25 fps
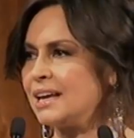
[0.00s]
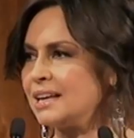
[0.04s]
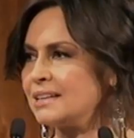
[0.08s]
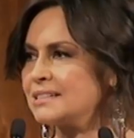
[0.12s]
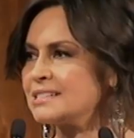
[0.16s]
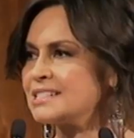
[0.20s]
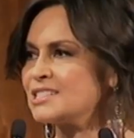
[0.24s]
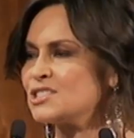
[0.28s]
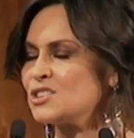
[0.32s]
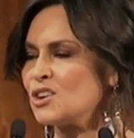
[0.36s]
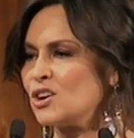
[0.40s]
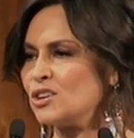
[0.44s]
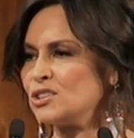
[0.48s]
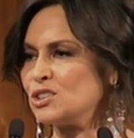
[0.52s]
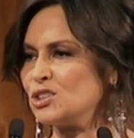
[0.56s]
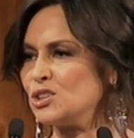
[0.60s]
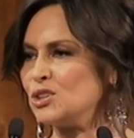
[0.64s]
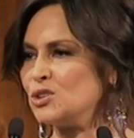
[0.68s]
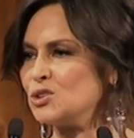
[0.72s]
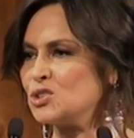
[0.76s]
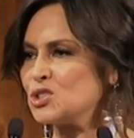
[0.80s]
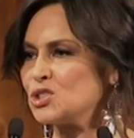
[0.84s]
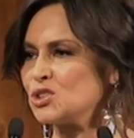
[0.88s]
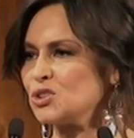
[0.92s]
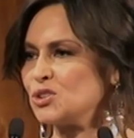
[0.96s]
hits on
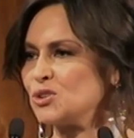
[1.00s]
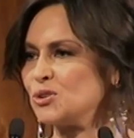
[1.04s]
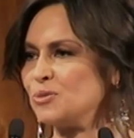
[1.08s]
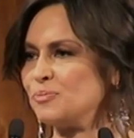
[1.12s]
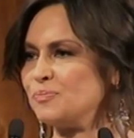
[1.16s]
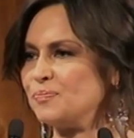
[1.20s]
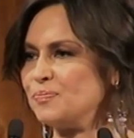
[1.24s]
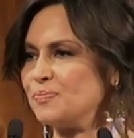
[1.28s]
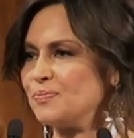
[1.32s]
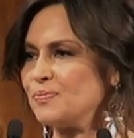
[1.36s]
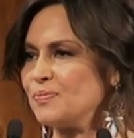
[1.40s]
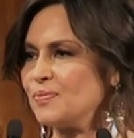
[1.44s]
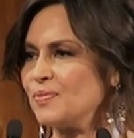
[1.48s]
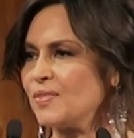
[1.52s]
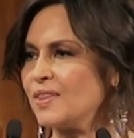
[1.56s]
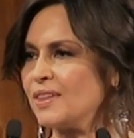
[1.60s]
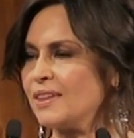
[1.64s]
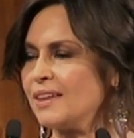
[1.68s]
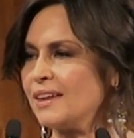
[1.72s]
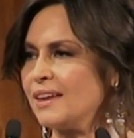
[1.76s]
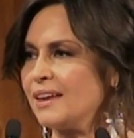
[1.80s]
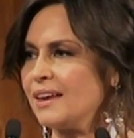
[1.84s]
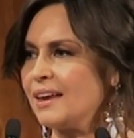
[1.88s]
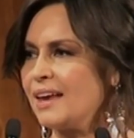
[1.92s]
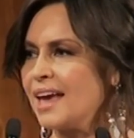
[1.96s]
YouTube.
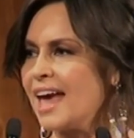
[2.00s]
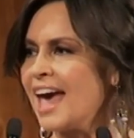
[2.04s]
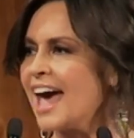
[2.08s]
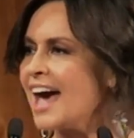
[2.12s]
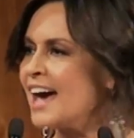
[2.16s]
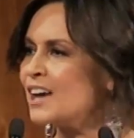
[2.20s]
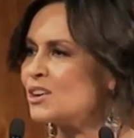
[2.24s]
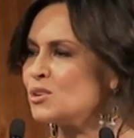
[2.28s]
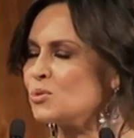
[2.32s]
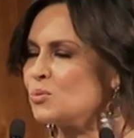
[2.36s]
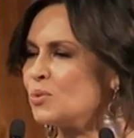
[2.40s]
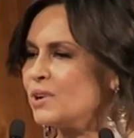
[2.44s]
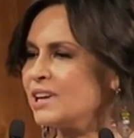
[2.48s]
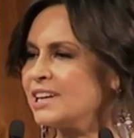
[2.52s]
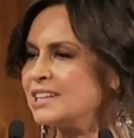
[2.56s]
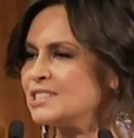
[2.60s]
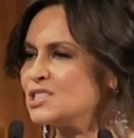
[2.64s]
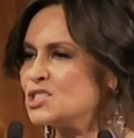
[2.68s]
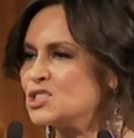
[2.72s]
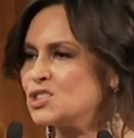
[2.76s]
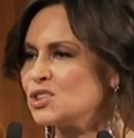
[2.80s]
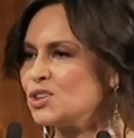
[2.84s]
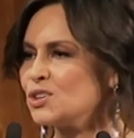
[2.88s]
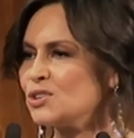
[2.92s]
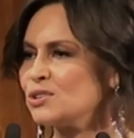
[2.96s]
How do we
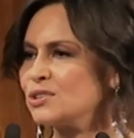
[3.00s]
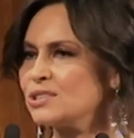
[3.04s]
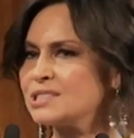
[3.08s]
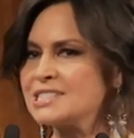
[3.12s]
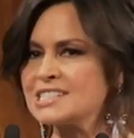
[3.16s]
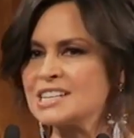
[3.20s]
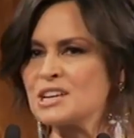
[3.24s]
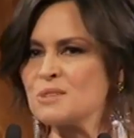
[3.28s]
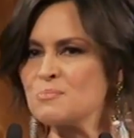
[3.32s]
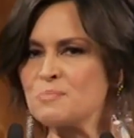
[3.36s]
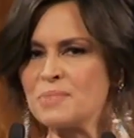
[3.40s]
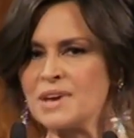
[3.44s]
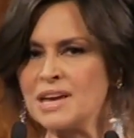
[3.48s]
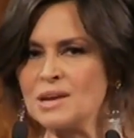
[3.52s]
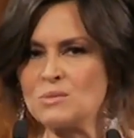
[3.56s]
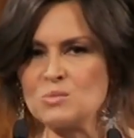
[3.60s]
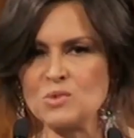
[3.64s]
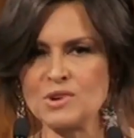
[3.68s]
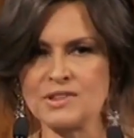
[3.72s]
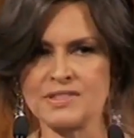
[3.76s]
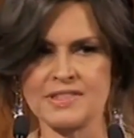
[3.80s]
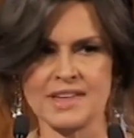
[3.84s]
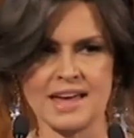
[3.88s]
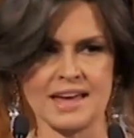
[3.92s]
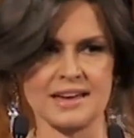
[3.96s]
as journalists compete
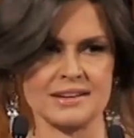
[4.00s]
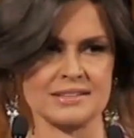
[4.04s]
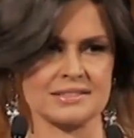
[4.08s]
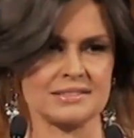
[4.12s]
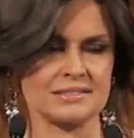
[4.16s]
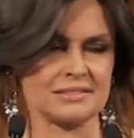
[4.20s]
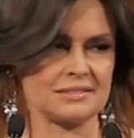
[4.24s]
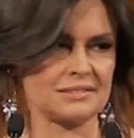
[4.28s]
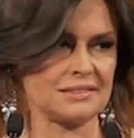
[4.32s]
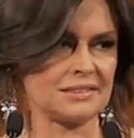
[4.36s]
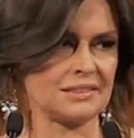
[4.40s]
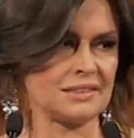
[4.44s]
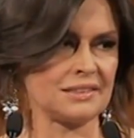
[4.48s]
with that?